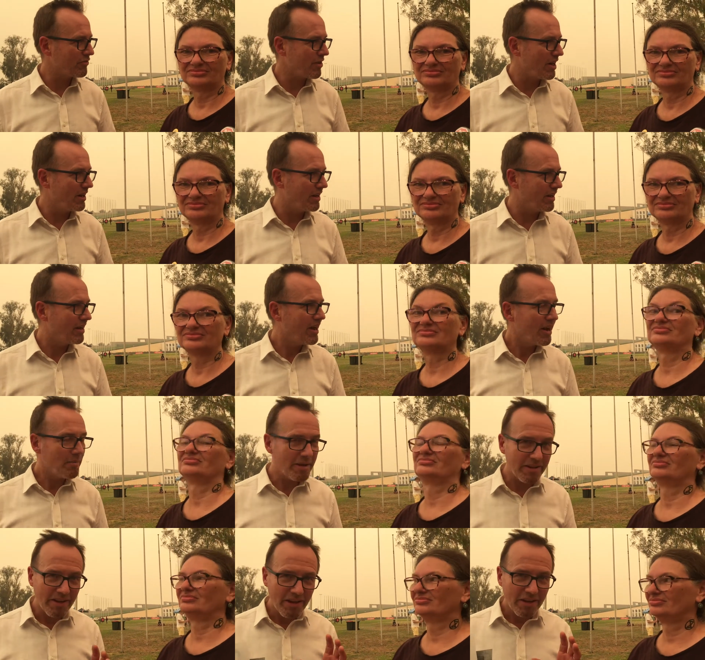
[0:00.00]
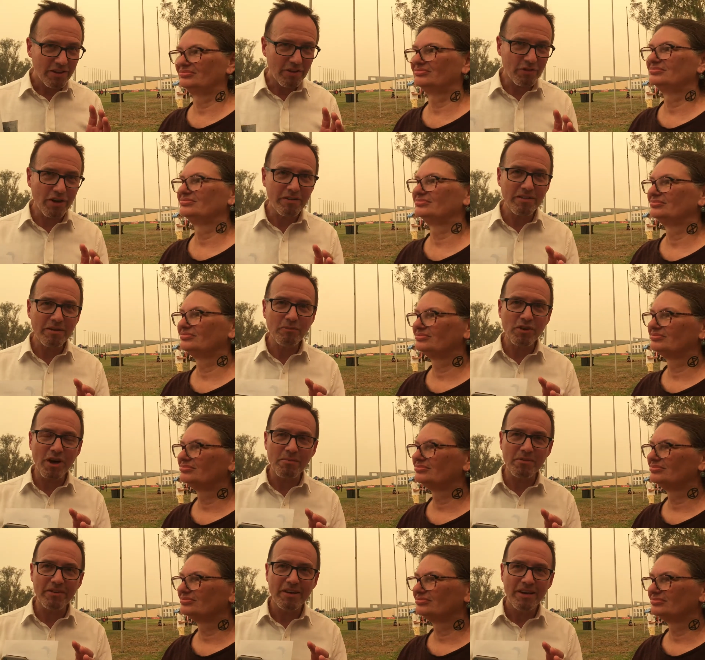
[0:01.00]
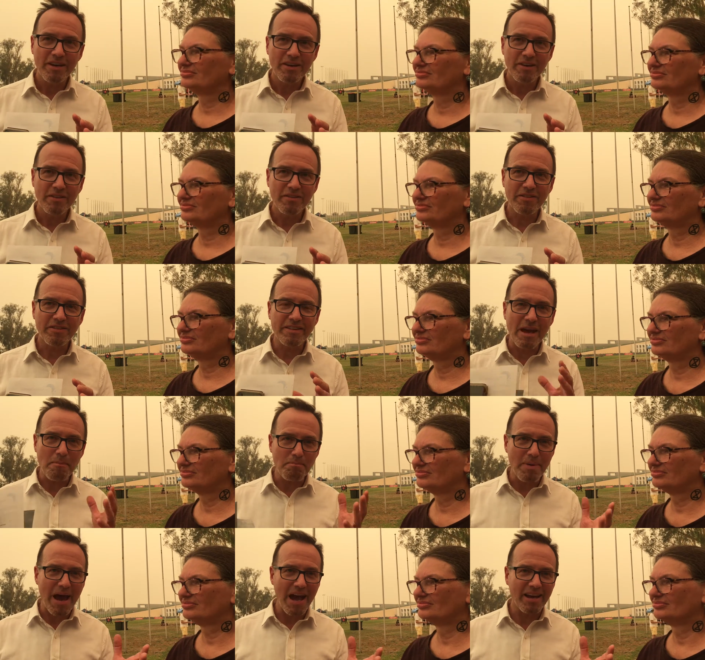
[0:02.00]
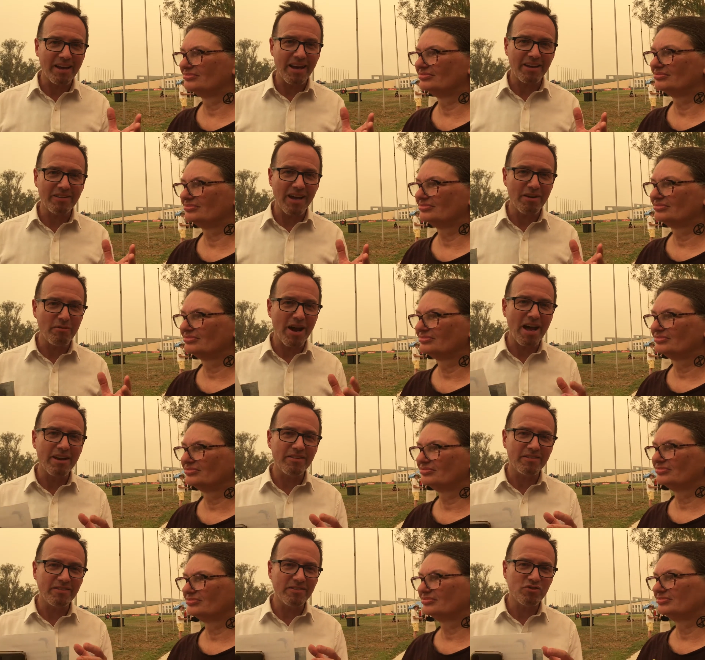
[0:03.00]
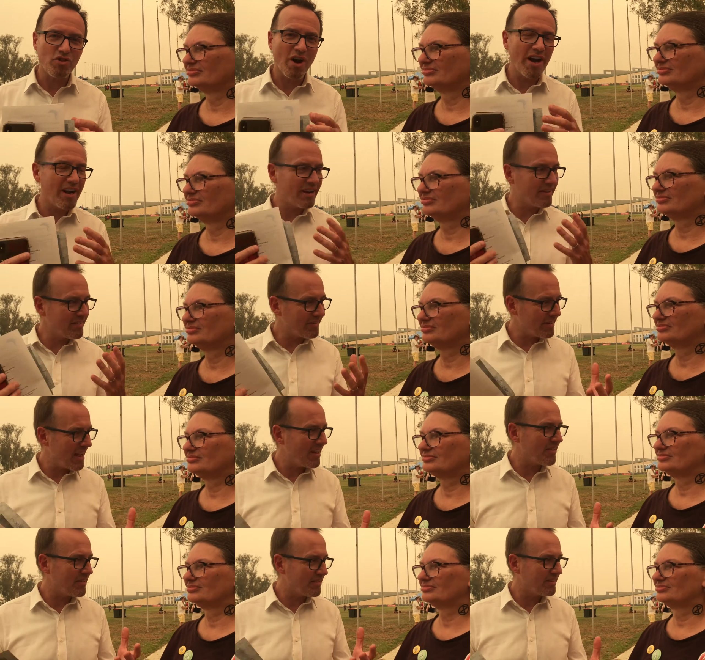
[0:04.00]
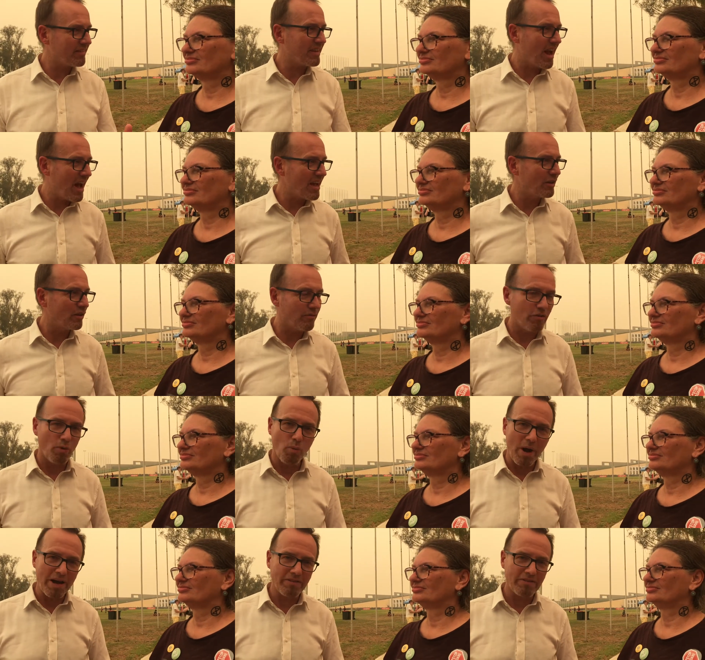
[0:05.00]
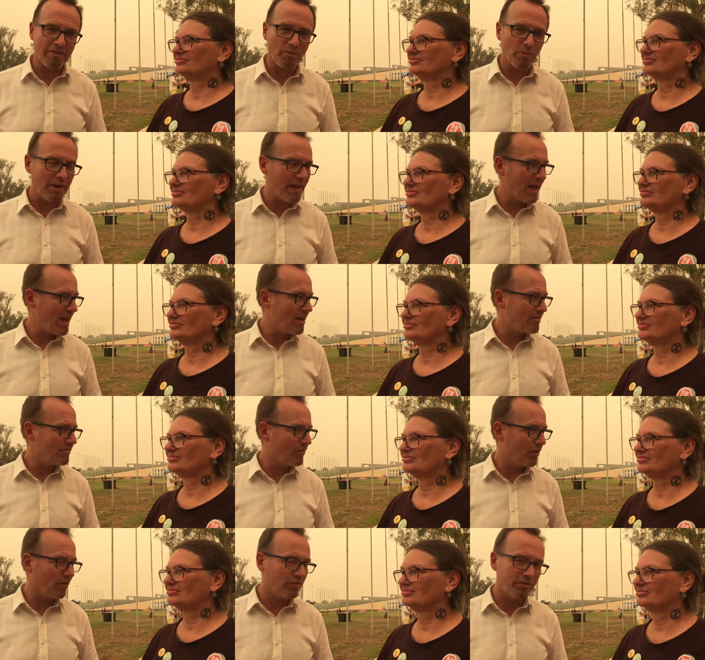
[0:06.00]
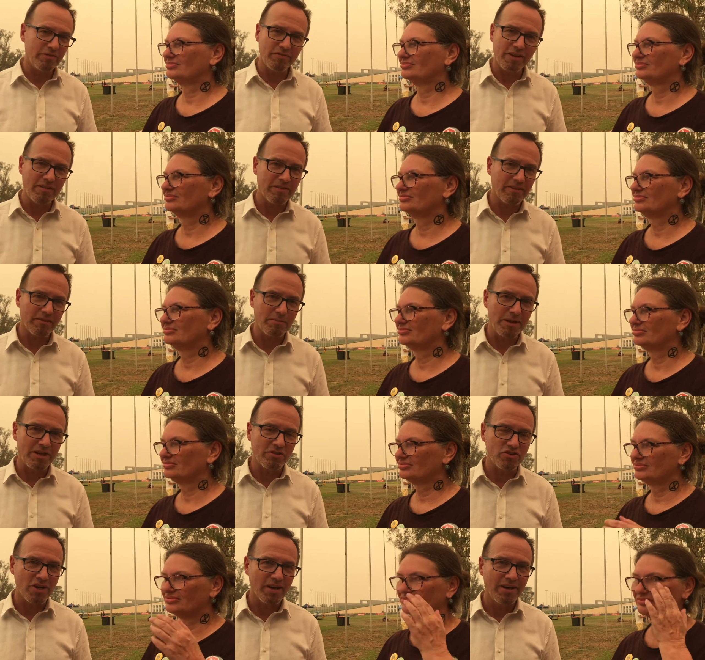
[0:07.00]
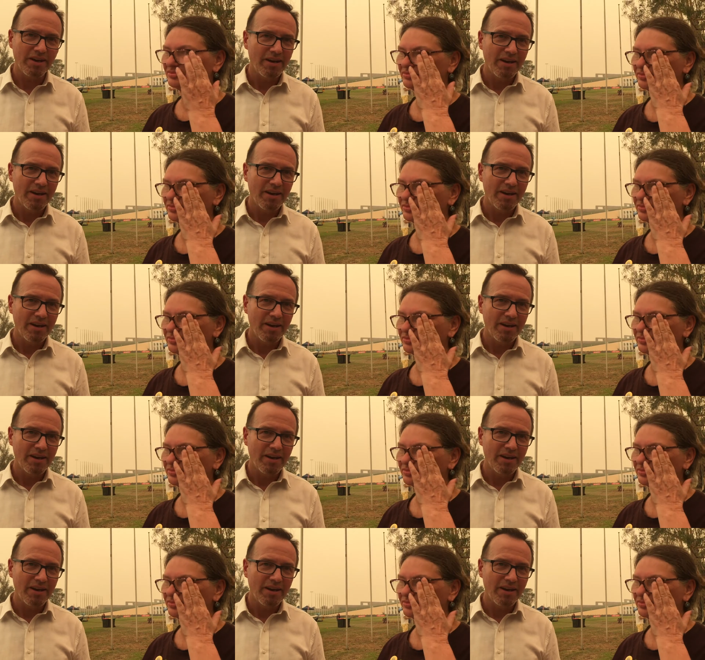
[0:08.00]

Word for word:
Speaker 1: Australia. I mean, you've got to sometimes step back and, and, and try and understand the scale of the waste that we have on defence expenditure.